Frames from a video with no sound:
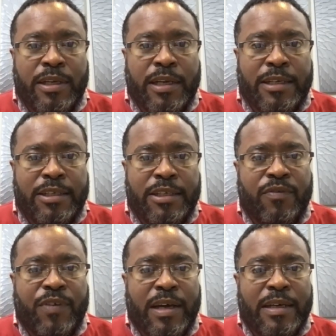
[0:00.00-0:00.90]
and
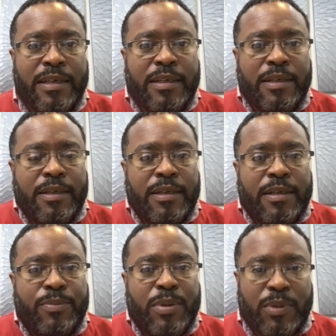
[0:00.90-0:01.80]
identify
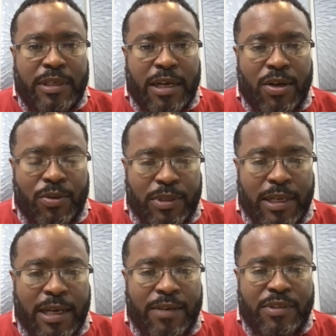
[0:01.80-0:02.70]
people in our own
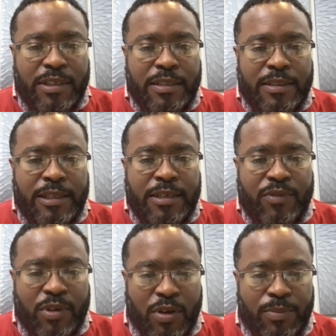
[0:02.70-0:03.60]
lives that have
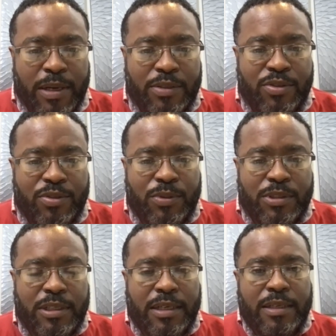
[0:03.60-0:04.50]
thought about
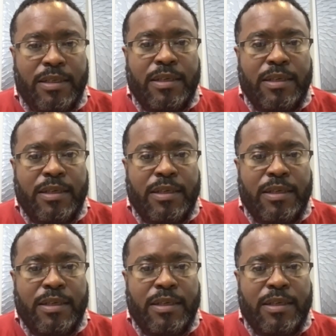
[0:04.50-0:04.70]
suicide.